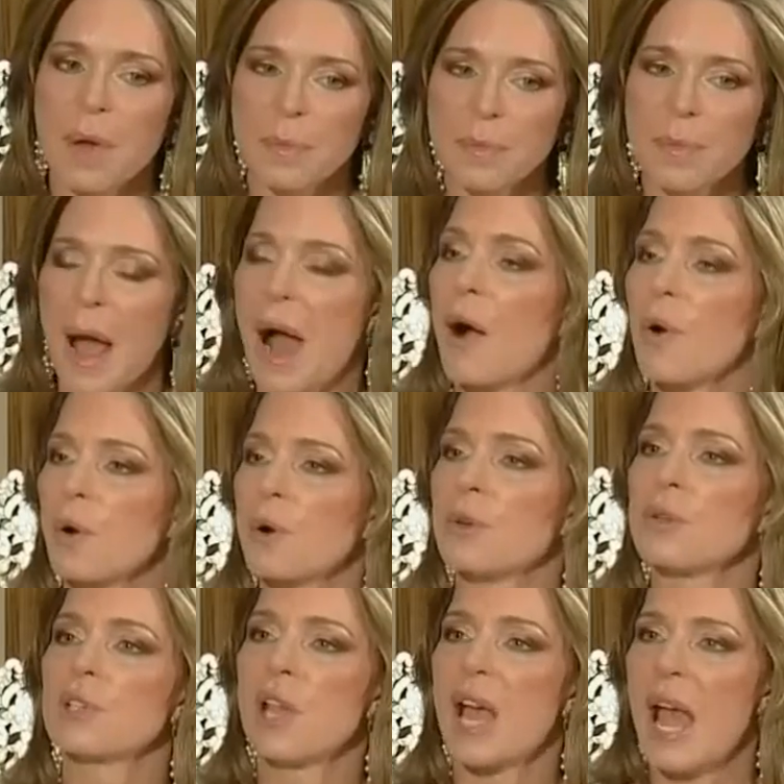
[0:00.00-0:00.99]

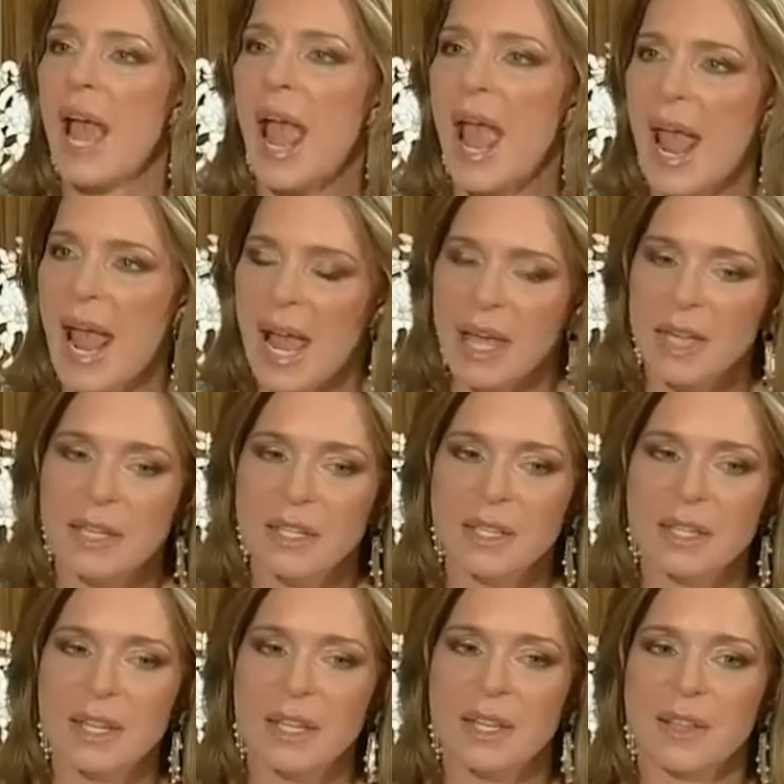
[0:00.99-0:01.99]
powers
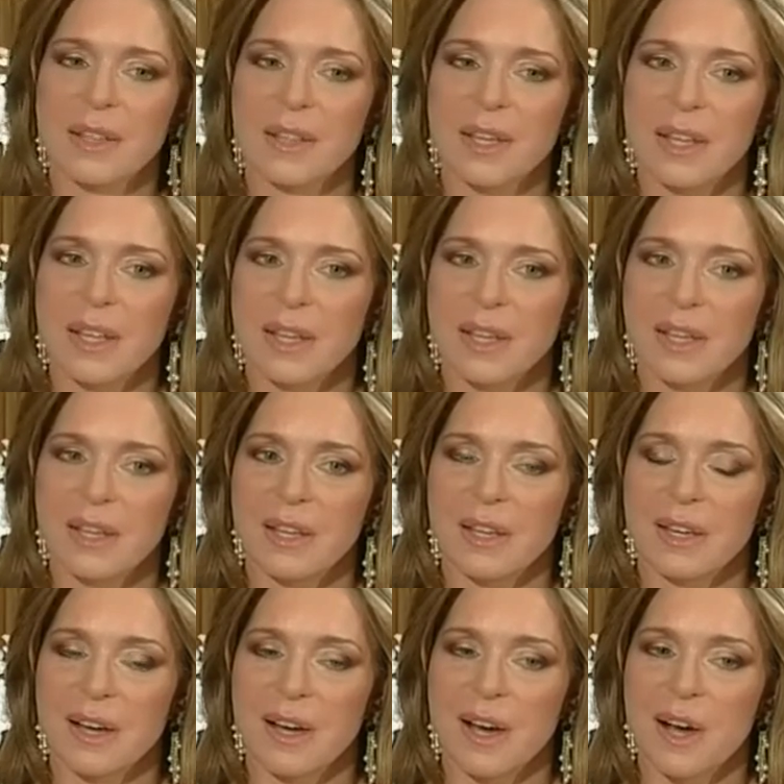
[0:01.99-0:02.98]
and the
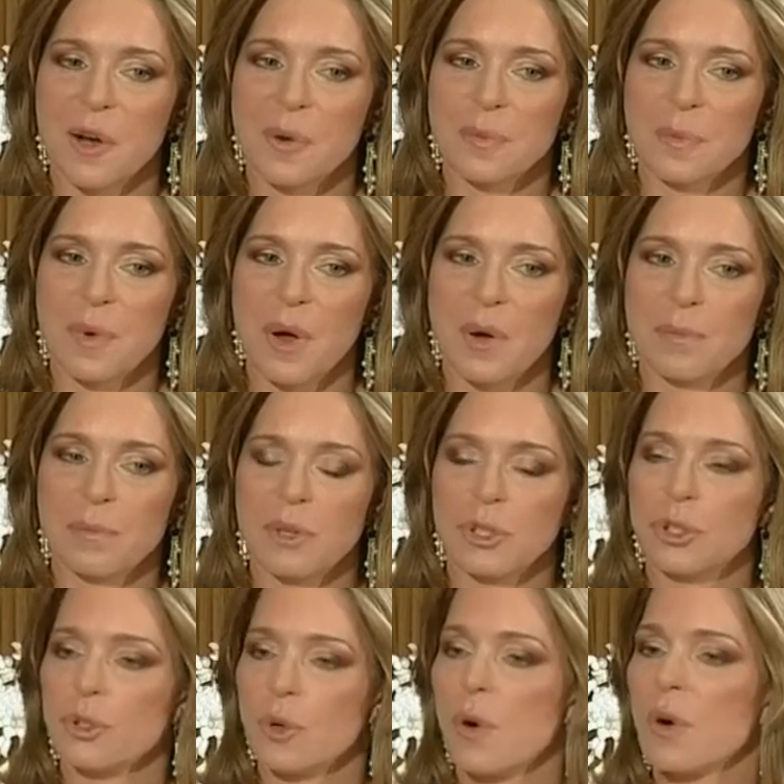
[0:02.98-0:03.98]

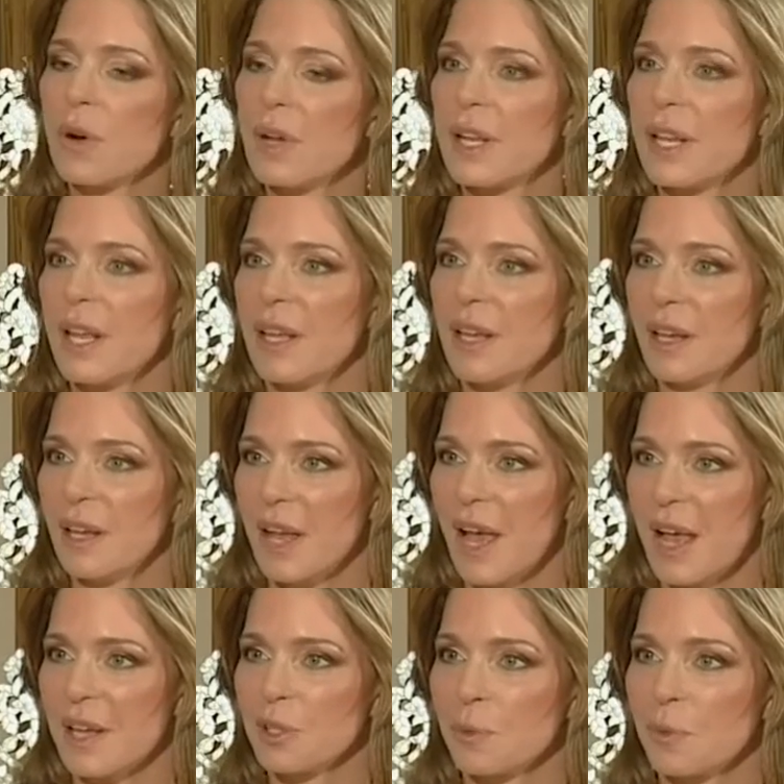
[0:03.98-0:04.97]
majority
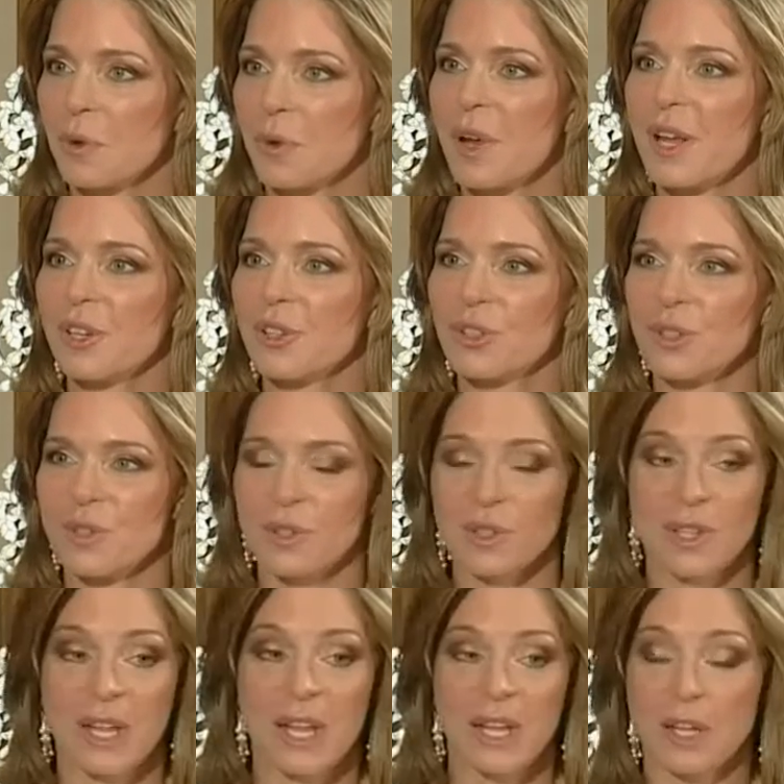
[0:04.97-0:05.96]

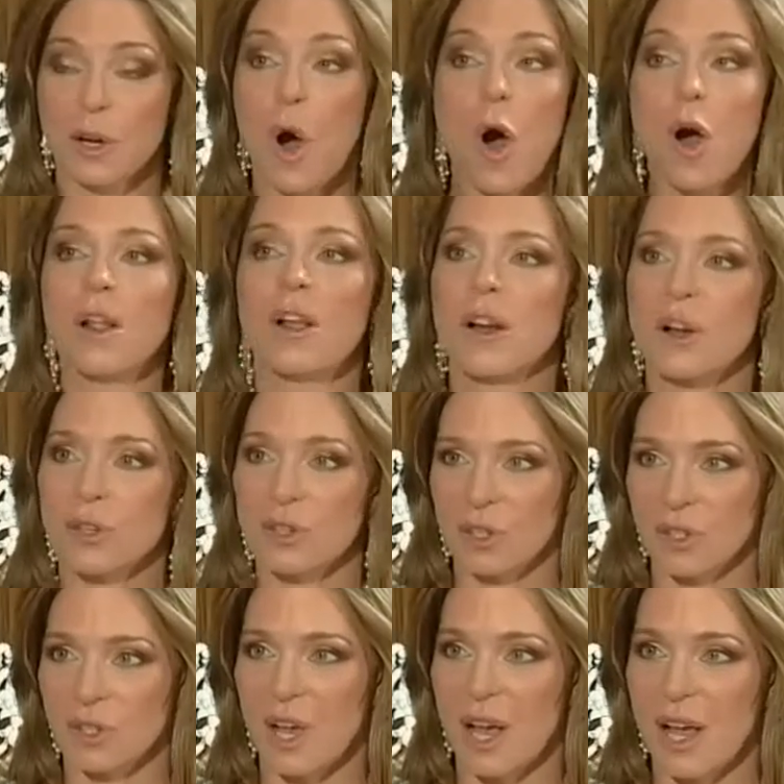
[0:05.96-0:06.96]
aspirations in all our
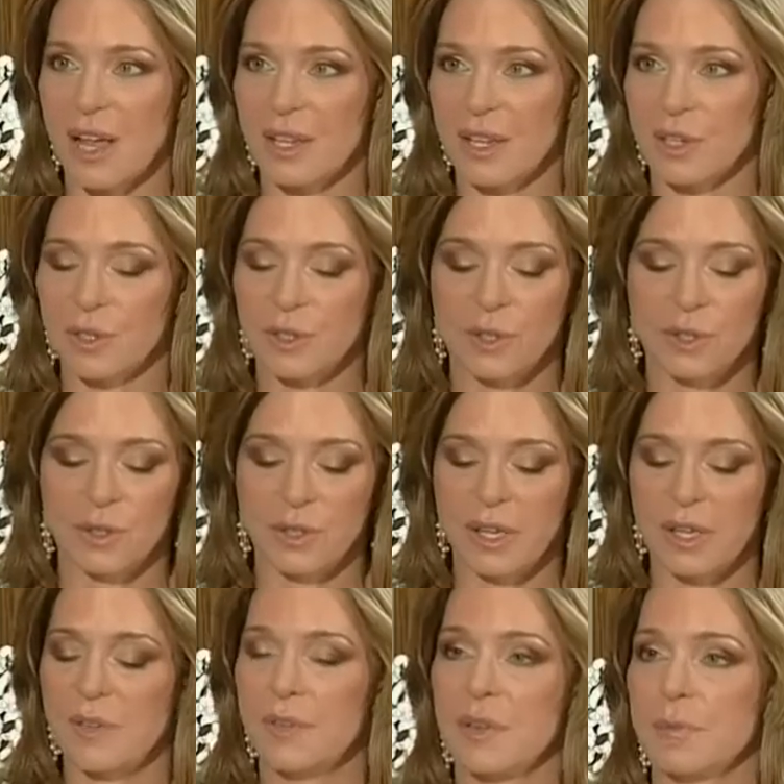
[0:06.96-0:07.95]
societies to
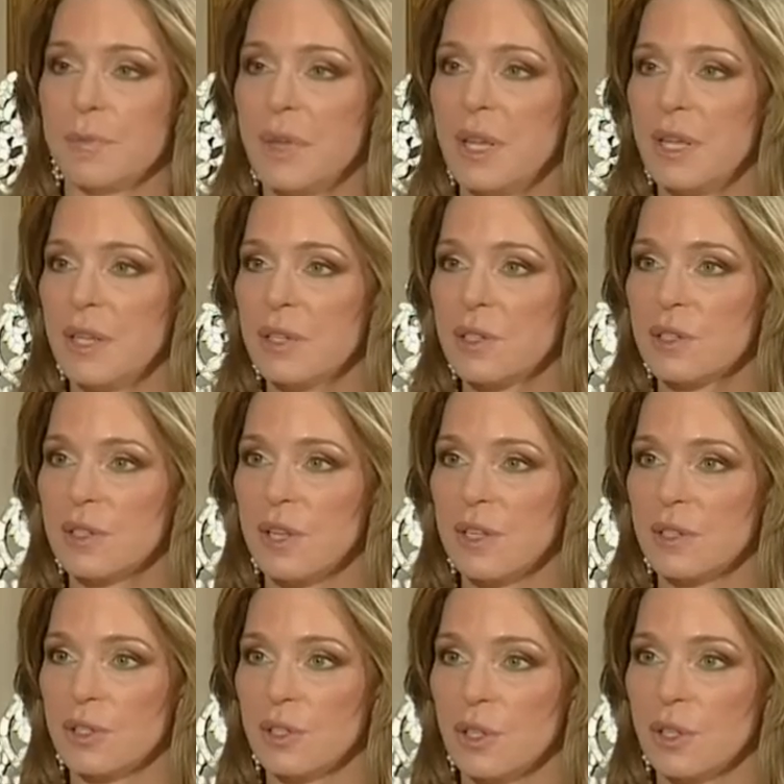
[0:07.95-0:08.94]
live in peace
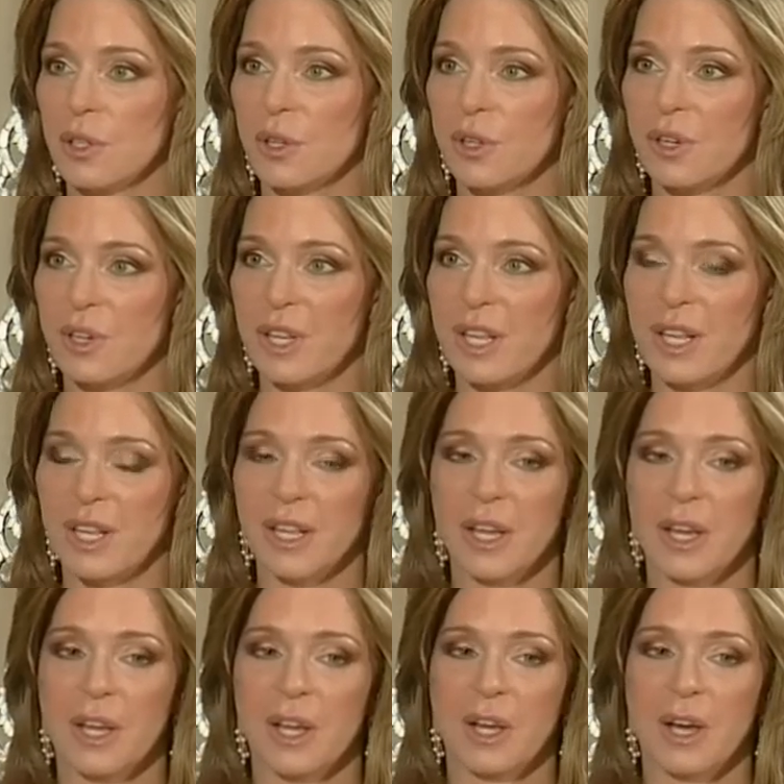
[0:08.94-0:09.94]
and security,
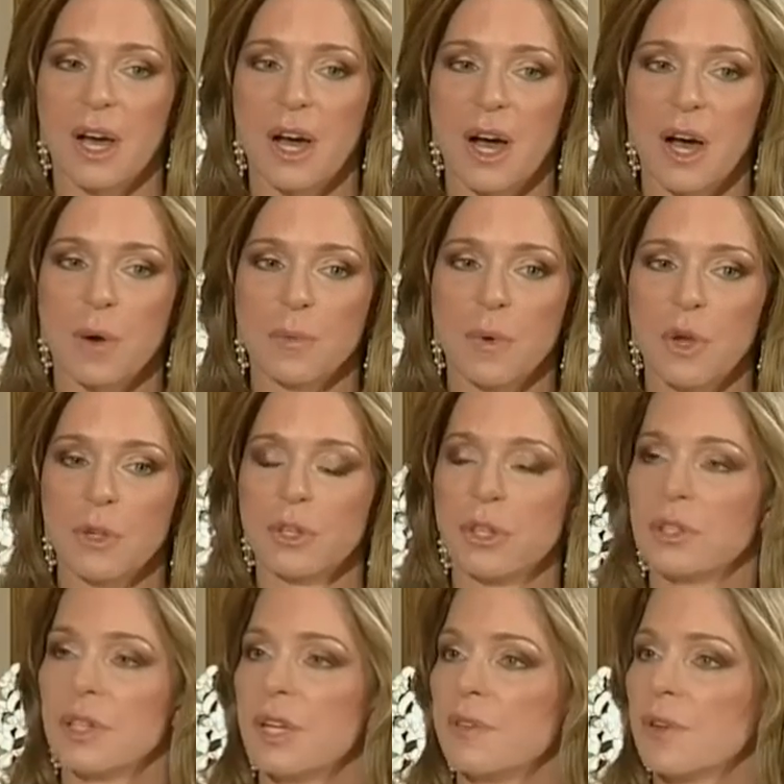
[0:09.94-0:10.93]
to
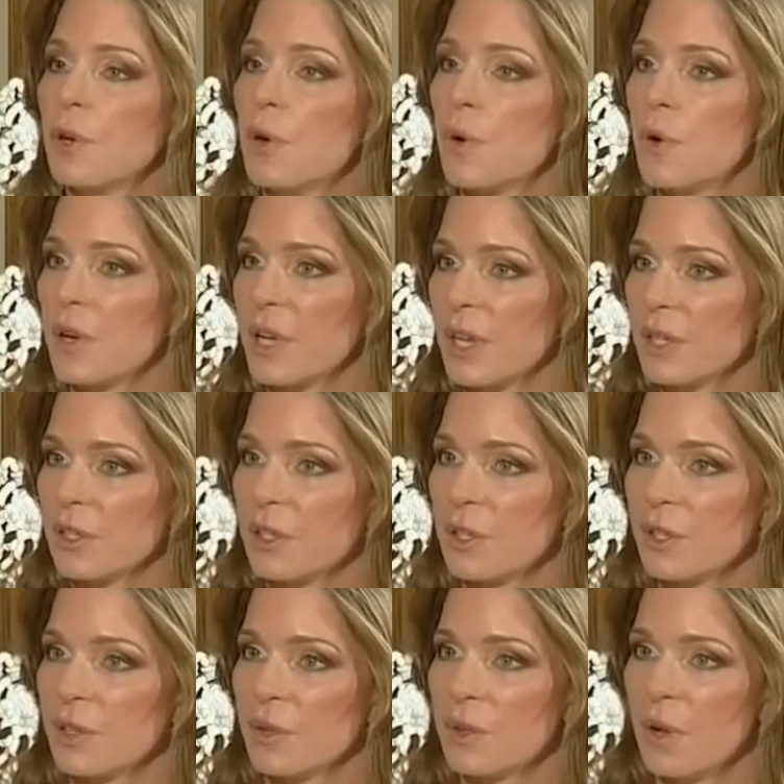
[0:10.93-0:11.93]
live according
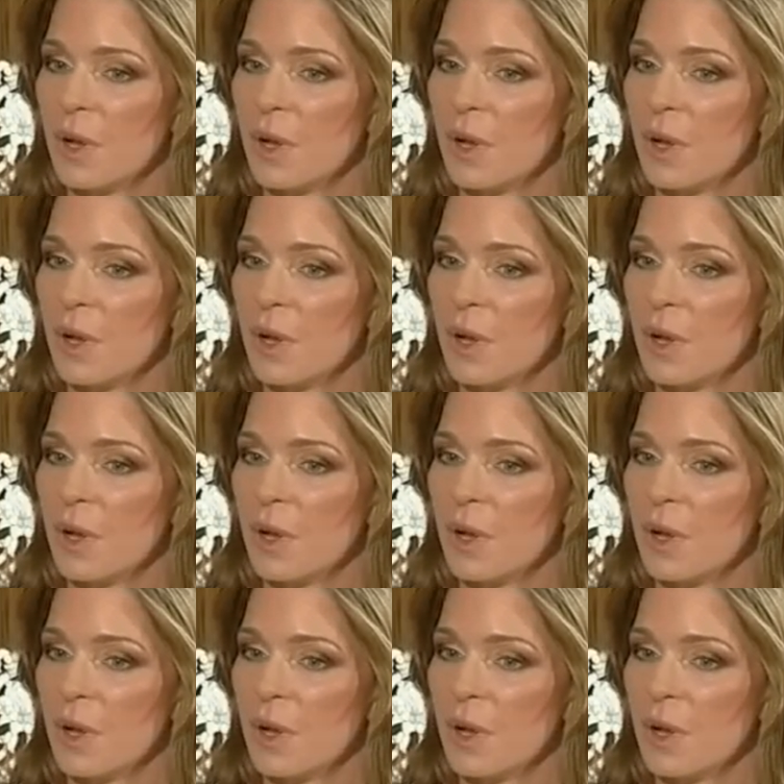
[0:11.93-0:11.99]
to